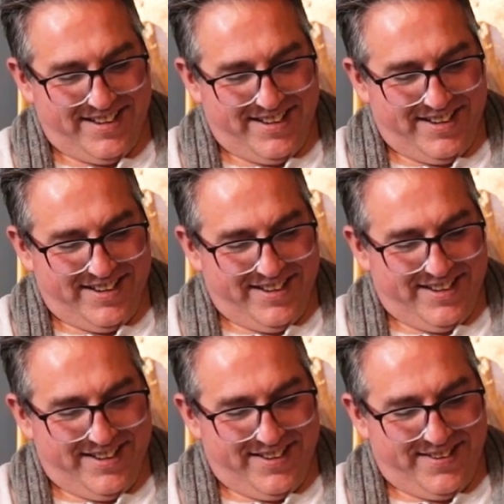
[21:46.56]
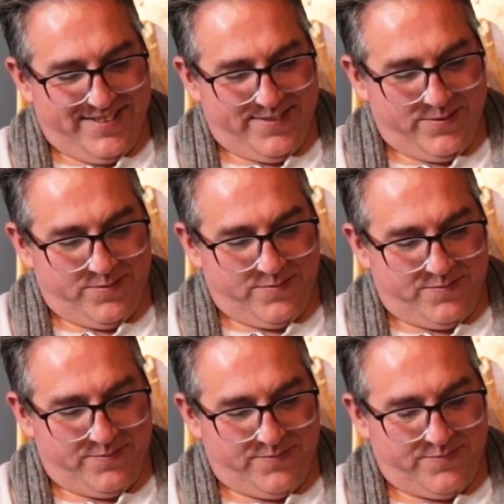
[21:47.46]

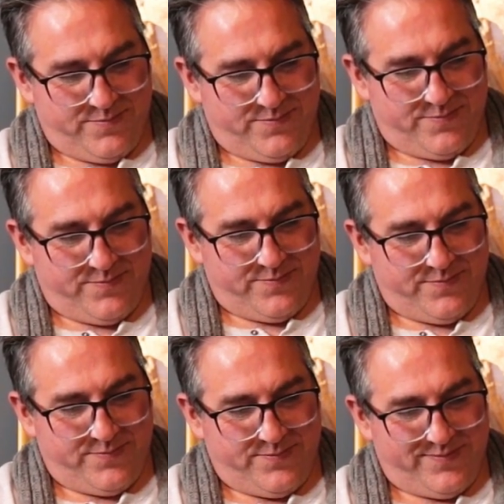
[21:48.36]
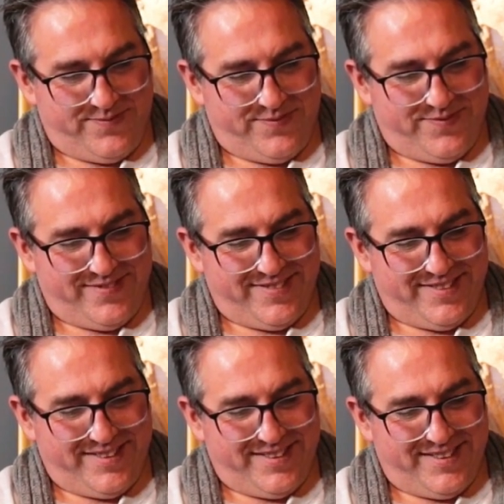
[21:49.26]

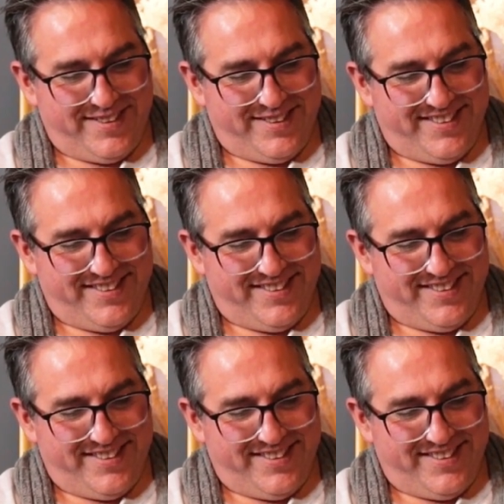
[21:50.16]
The person shown says nothing.